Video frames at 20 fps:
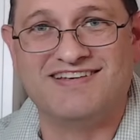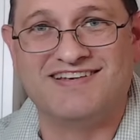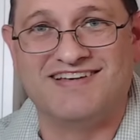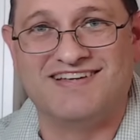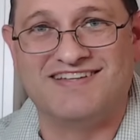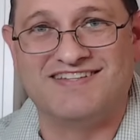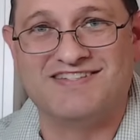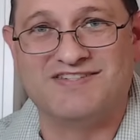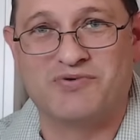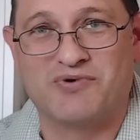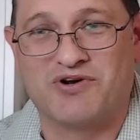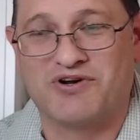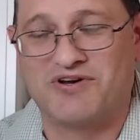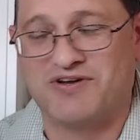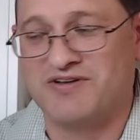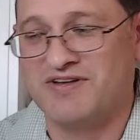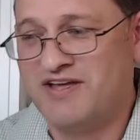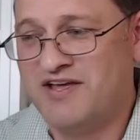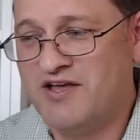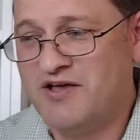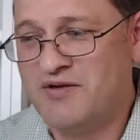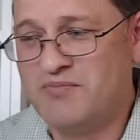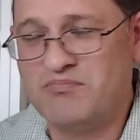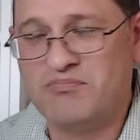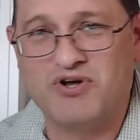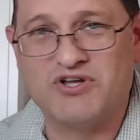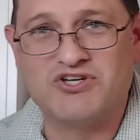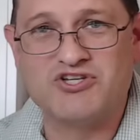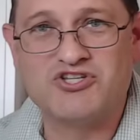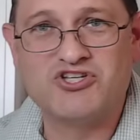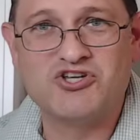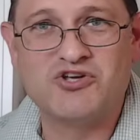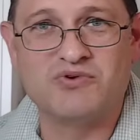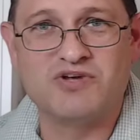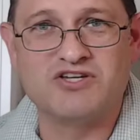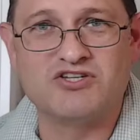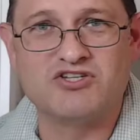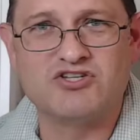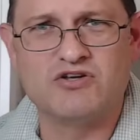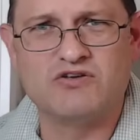it's sort of put 2
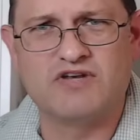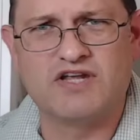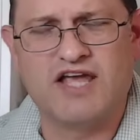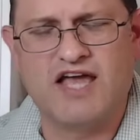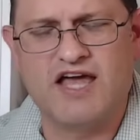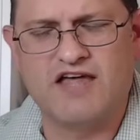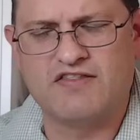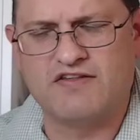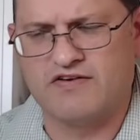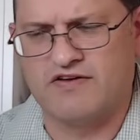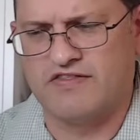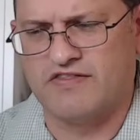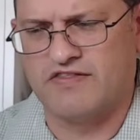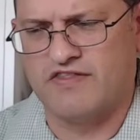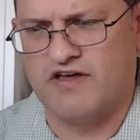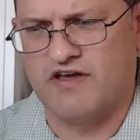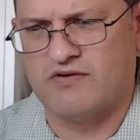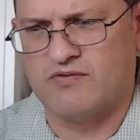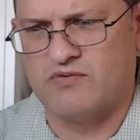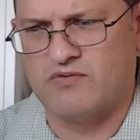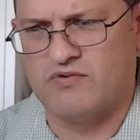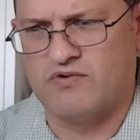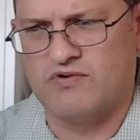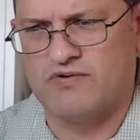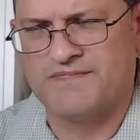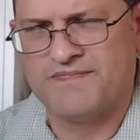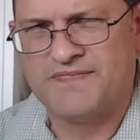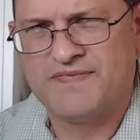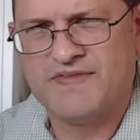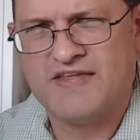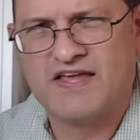and 2 together and thought, well,